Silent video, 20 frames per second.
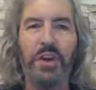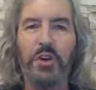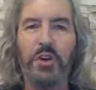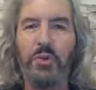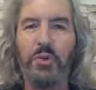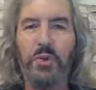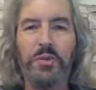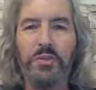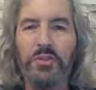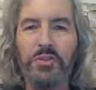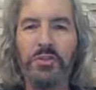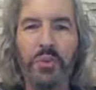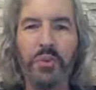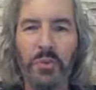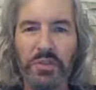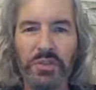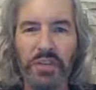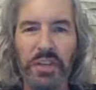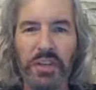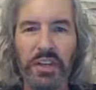You don't have to sow a
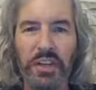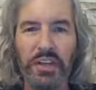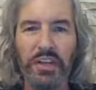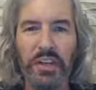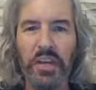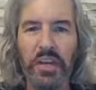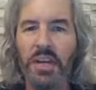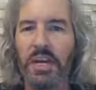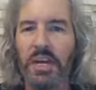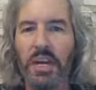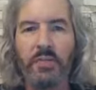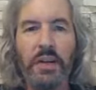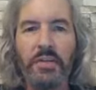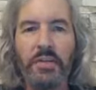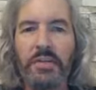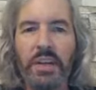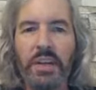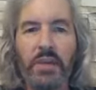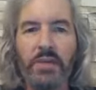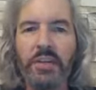seed. You never have
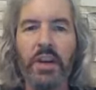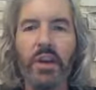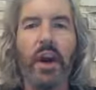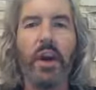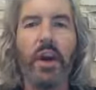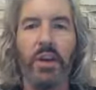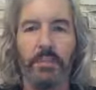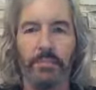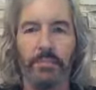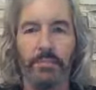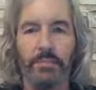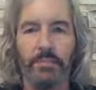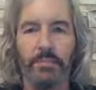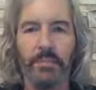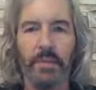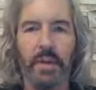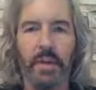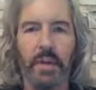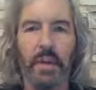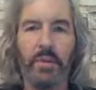to give a dime.
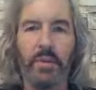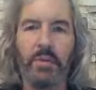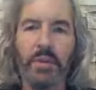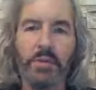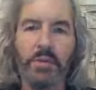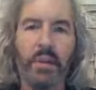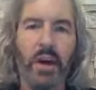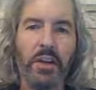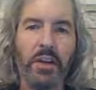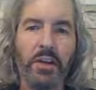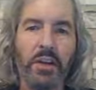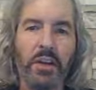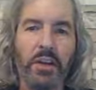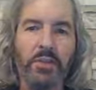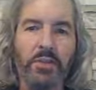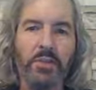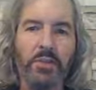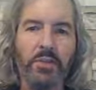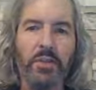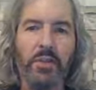But if God
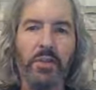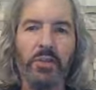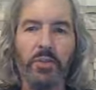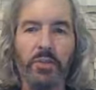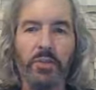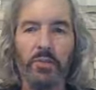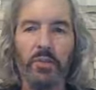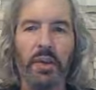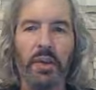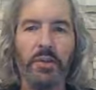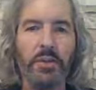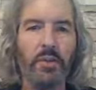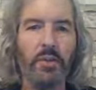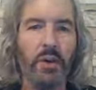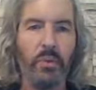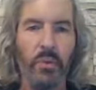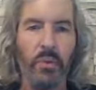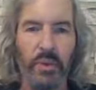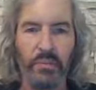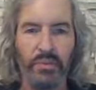leads you, you can do it right through
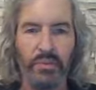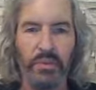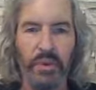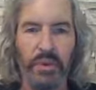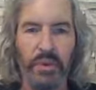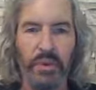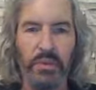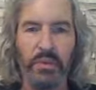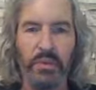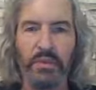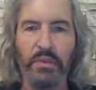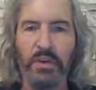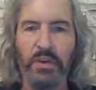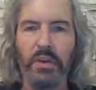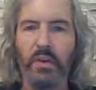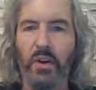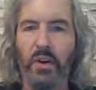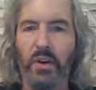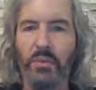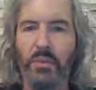our website at
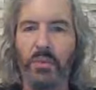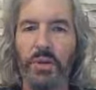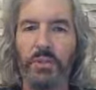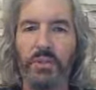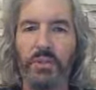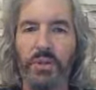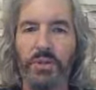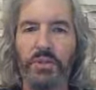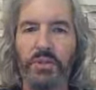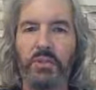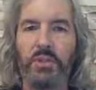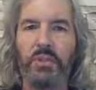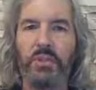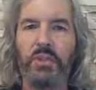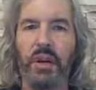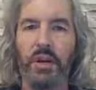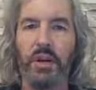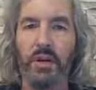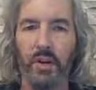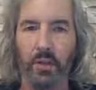
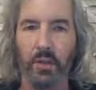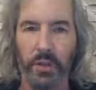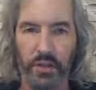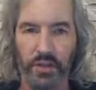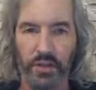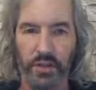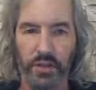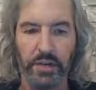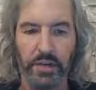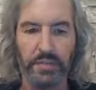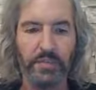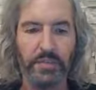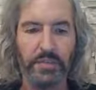livinginharmonyministries.org.